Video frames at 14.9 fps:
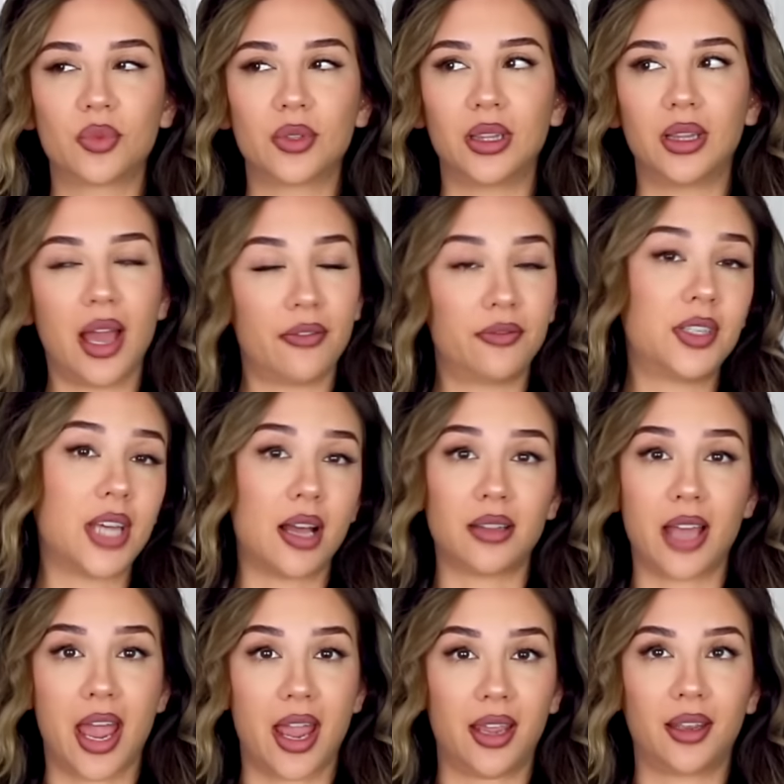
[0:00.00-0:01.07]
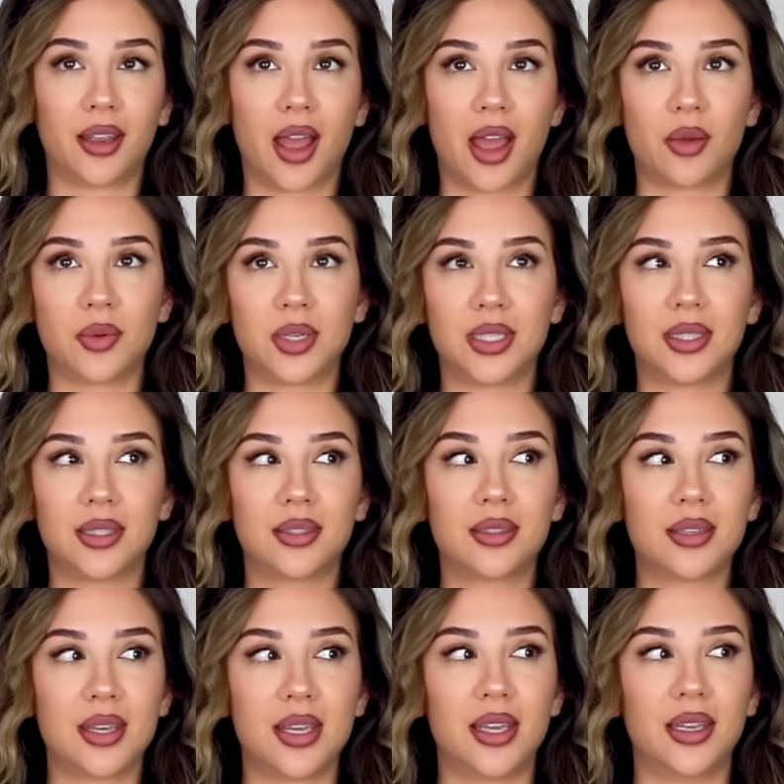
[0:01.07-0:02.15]
left LA. I was
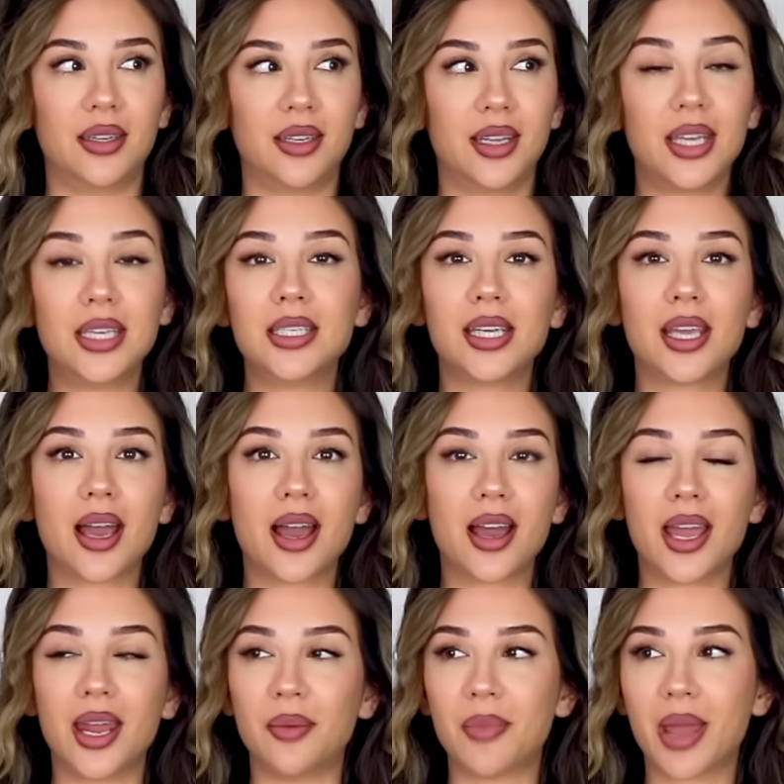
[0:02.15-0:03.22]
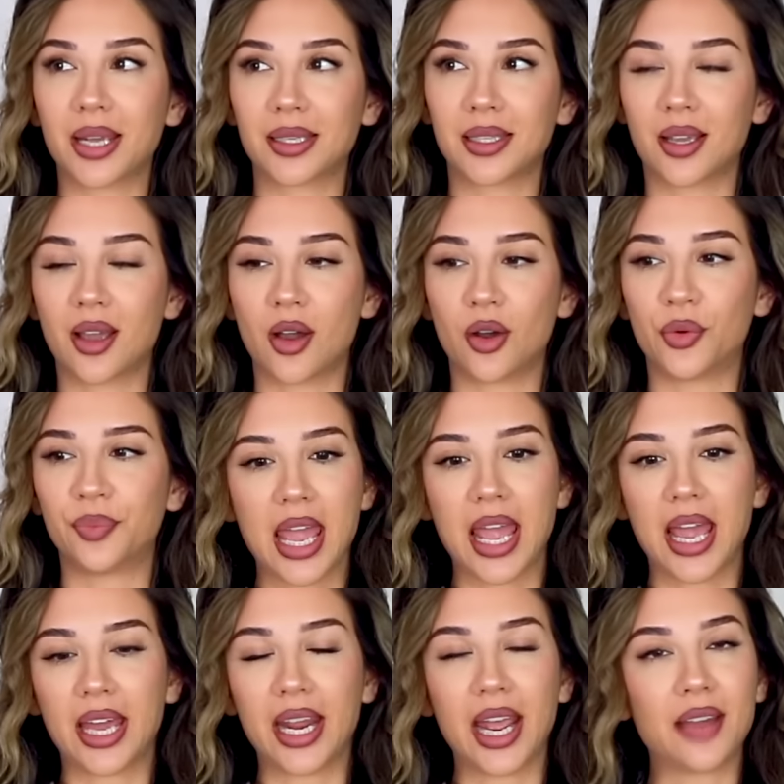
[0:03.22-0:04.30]
in India and Mexico.
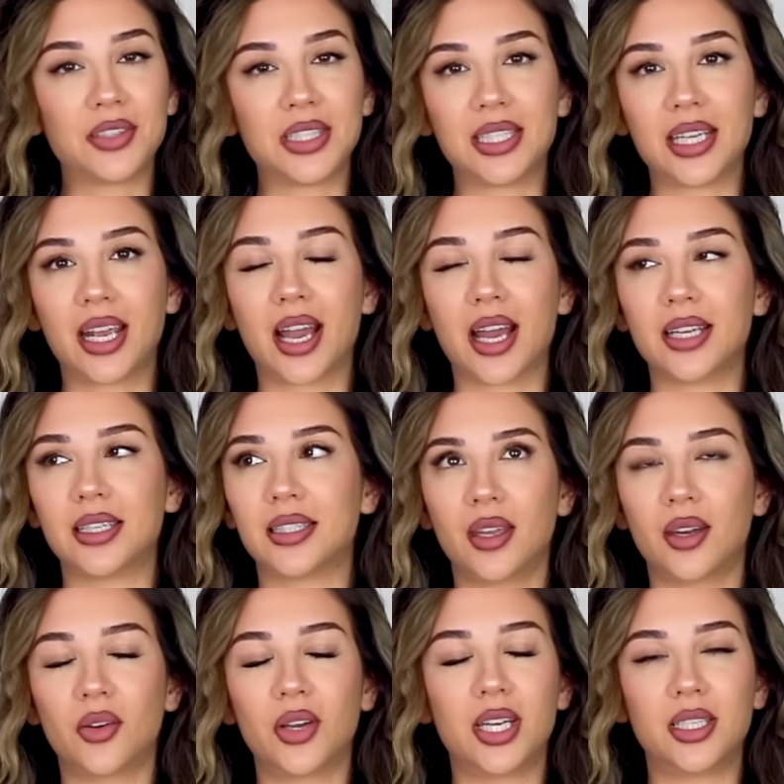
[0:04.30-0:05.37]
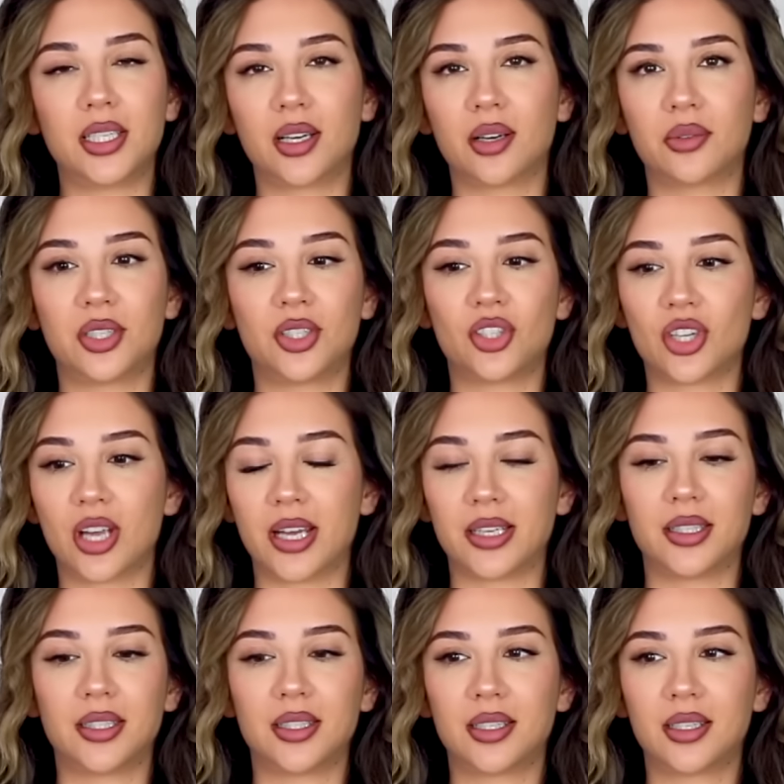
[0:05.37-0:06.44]
And I have to say guys, you know, India was
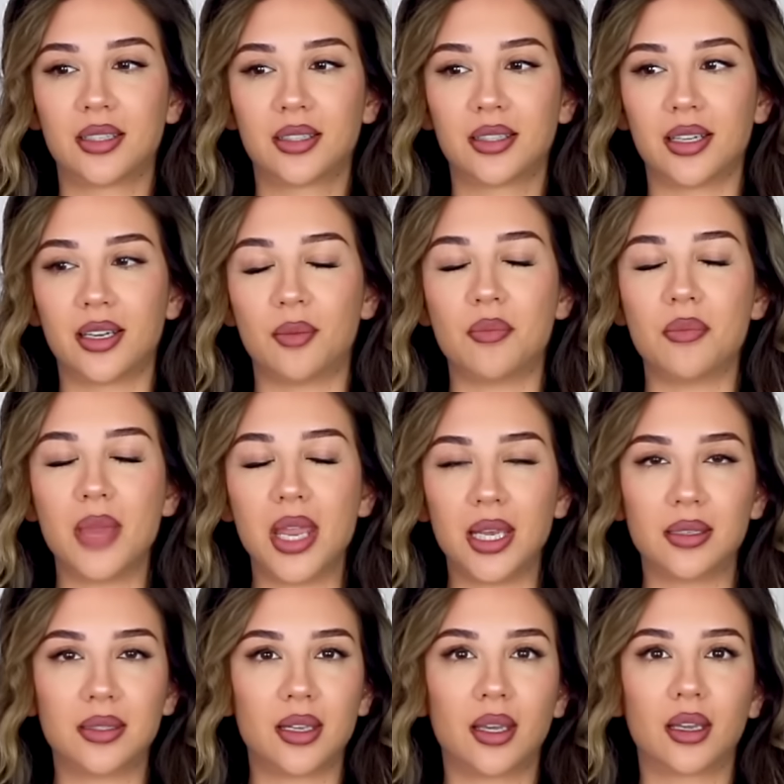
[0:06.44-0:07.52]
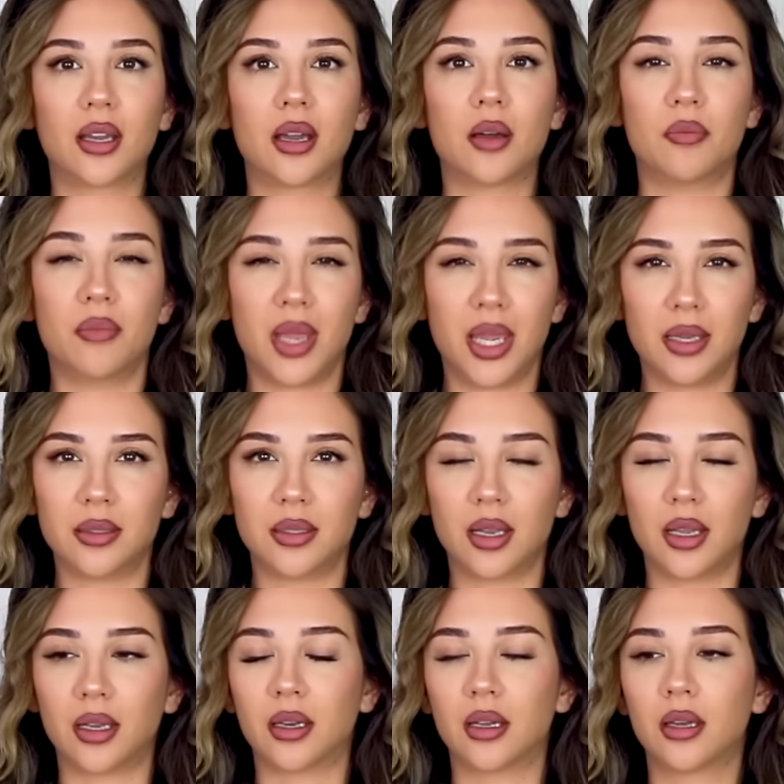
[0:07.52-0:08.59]
just an amazing,
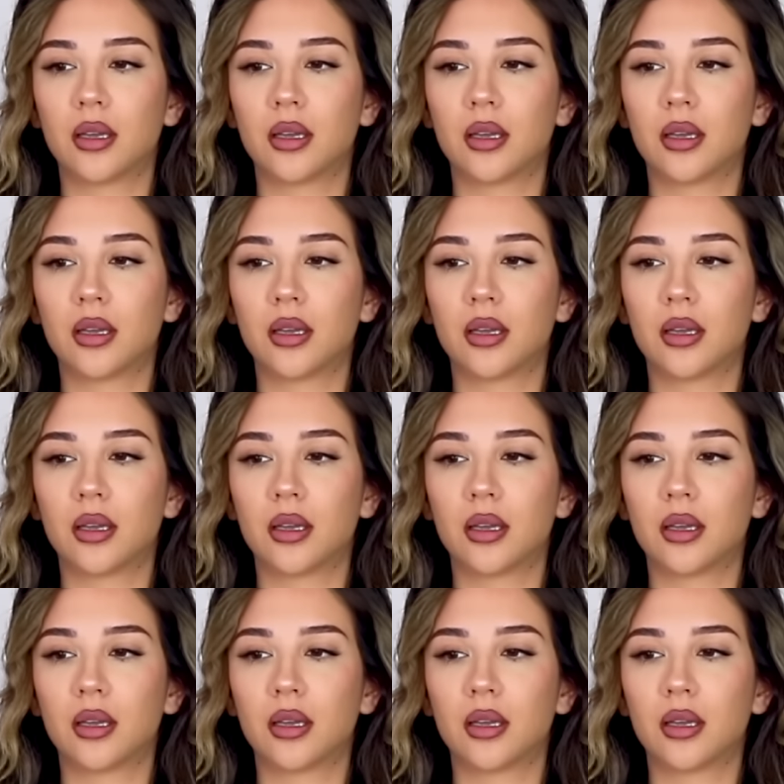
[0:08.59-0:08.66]
amazing,